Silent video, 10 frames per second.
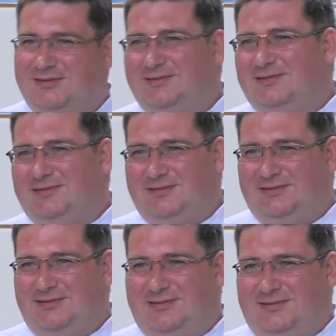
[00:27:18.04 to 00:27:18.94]

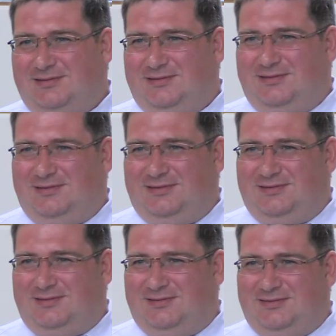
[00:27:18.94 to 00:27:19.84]

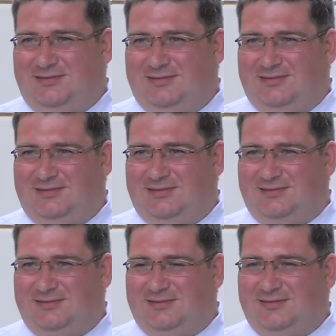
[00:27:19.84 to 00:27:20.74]

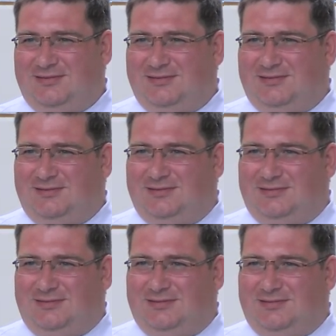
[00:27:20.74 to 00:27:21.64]

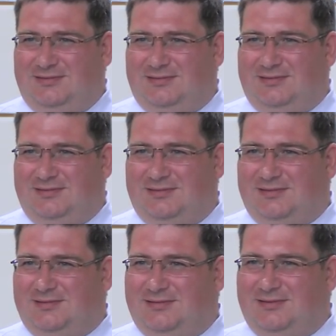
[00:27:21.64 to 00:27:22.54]

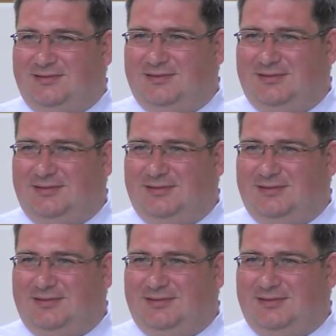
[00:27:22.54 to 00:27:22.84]
No one is speaking in this clip.